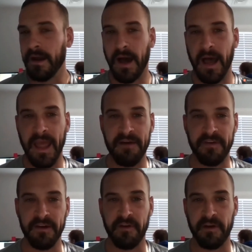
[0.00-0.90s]
I have
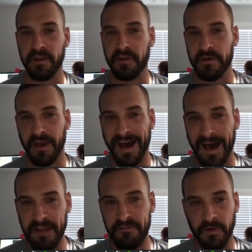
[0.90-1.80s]
a very good
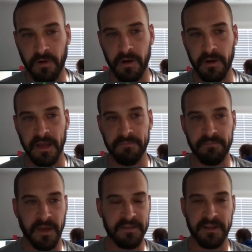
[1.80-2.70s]
eye for art.
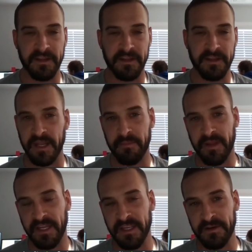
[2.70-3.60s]
I did it for many,
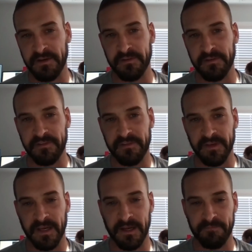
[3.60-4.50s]
many years.
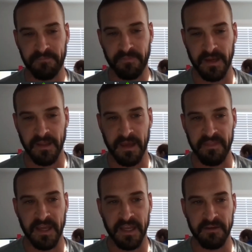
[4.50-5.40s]
I
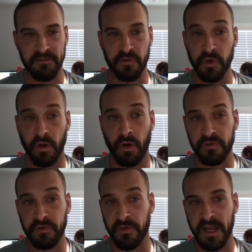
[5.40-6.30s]
think I give good
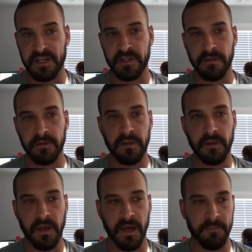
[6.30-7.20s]
art direction,
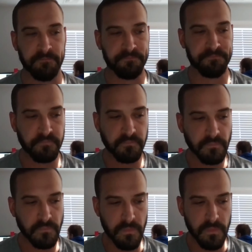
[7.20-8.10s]

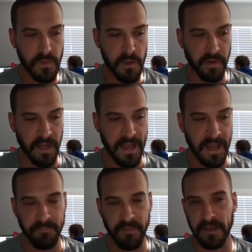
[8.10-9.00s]
but
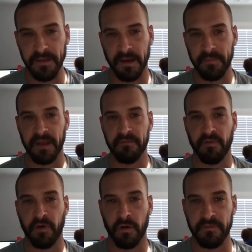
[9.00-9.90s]
I'm not
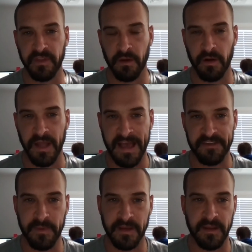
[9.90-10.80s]
involved in the art
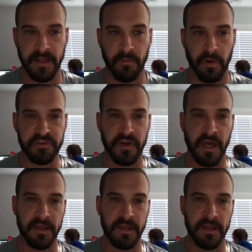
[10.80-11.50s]
aspect anymore. I try